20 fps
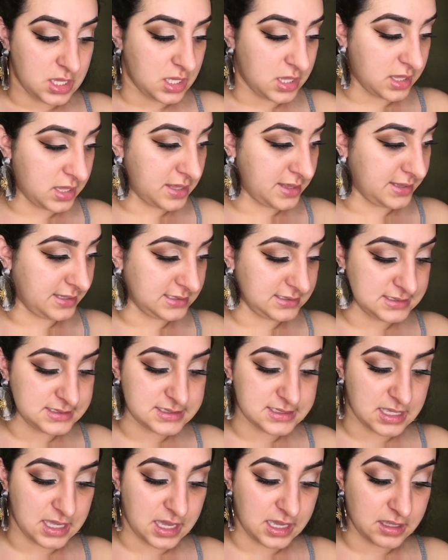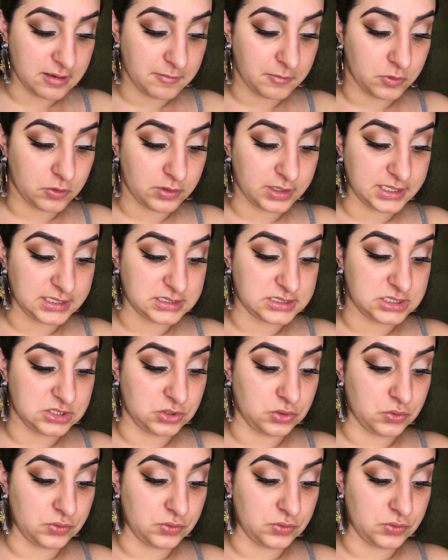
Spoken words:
And I am going to